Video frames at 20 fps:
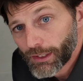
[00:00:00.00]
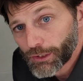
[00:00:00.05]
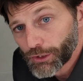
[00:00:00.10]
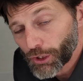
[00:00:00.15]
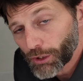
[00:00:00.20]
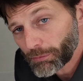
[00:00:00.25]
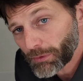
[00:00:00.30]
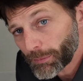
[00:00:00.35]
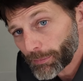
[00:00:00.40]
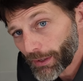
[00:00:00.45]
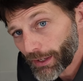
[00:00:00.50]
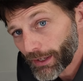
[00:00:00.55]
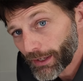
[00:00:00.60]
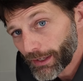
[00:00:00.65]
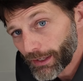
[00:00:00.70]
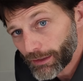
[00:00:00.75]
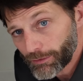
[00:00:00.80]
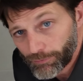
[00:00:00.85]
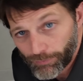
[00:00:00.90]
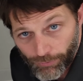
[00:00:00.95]
You're going to be
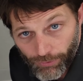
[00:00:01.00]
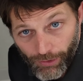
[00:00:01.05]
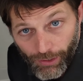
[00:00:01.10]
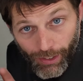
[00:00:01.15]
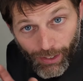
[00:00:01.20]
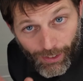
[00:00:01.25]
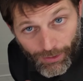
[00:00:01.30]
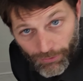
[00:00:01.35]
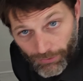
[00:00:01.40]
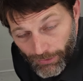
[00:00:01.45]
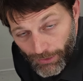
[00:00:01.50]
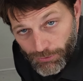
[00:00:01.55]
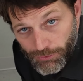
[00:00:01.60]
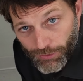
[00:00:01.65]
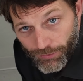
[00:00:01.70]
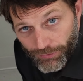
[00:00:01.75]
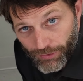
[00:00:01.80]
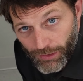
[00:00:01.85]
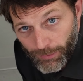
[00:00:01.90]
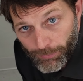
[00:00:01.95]
paying for a higher
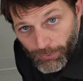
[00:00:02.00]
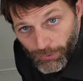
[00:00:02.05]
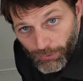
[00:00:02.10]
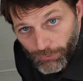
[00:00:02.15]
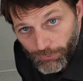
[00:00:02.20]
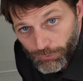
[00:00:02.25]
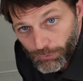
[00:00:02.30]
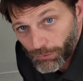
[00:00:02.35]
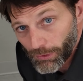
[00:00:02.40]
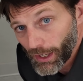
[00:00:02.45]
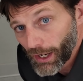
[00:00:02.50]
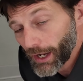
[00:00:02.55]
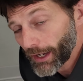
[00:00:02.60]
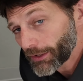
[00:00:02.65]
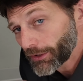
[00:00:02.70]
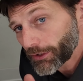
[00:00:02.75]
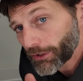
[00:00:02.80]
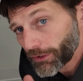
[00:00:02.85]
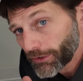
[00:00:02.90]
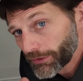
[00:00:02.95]
electricity bill due to
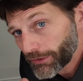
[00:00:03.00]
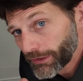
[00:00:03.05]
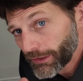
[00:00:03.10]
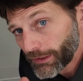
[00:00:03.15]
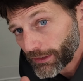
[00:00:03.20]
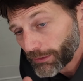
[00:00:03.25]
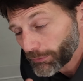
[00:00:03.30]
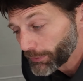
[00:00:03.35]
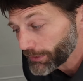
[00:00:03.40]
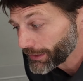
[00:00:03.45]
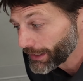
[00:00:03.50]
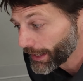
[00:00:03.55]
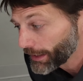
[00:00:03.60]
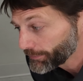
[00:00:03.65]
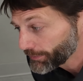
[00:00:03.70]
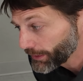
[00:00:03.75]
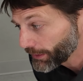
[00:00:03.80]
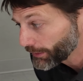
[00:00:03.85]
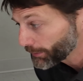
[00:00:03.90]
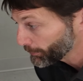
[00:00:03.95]
higher current when you have
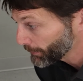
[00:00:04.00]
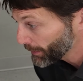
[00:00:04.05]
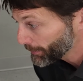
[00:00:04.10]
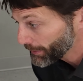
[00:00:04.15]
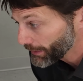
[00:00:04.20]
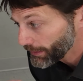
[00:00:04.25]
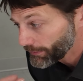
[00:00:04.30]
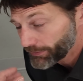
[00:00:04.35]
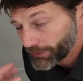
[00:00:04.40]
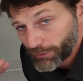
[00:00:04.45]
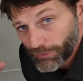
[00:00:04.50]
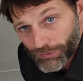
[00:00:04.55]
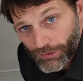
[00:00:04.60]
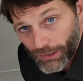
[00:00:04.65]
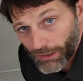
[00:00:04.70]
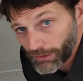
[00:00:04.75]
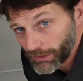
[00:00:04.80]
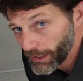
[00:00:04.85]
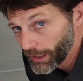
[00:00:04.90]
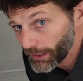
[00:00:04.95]
maybe even just a
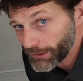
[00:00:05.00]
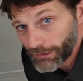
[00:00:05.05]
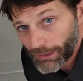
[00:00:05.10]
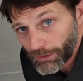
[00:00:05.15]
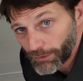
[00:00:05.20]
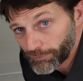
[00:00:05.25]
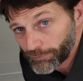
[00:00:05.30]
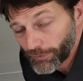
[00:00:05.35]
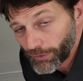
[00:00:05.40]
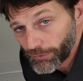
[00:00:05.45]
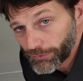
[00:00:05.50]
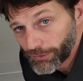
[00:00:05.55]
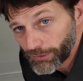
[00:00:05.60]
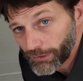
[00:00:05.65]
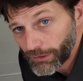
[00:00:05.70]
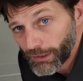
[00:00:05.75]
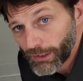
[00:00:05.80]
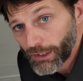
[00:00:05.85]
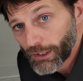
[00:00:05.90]
clogged air filter.